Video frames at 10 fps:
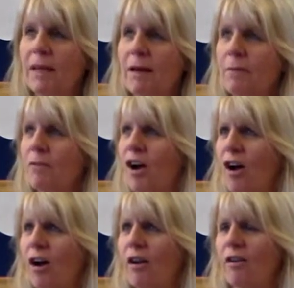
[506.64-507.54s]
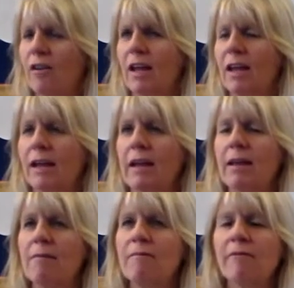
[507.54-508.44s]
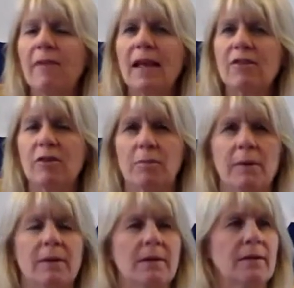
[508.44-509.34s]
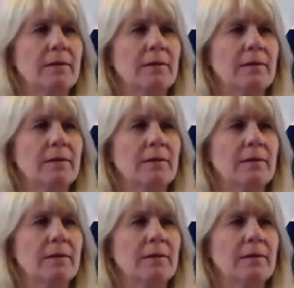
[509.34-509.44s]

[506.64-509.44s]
becomes hard and inflexible.